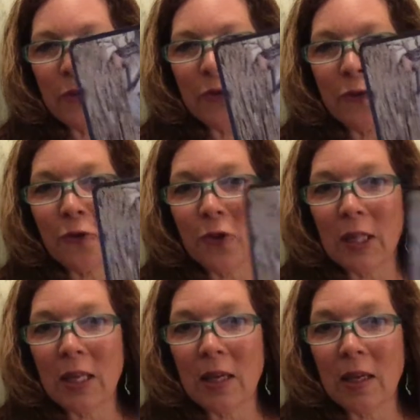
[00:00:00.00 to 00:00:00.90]

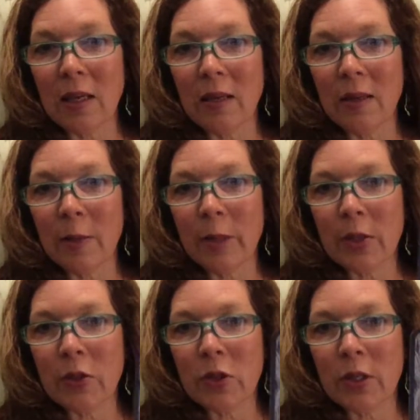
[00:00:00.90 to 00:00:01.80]
fully in the
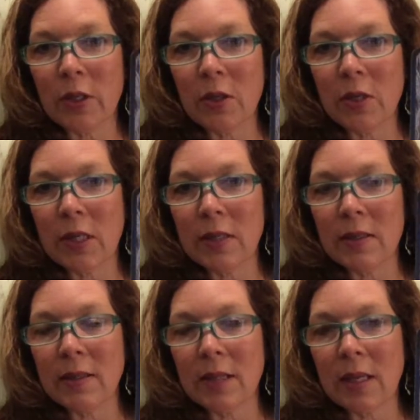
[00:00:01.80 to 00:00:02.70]
picture. You can
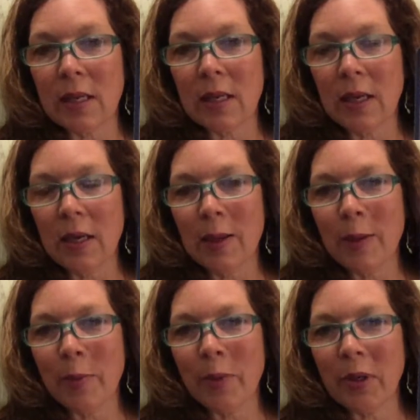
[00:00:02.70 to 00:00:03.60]
see a
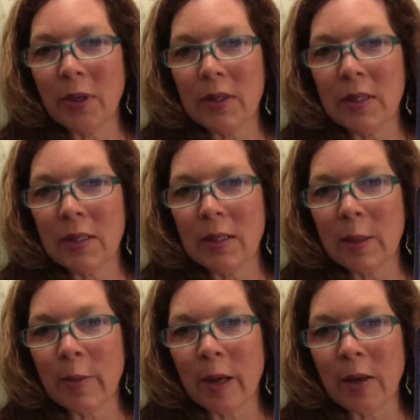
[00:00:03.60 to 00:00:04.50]
person in the
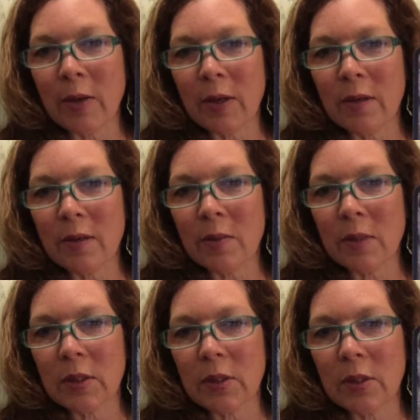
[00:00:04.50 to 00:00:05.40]
background as
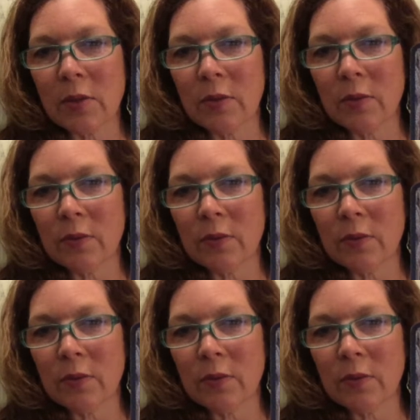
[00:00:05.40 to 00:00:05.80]
well too.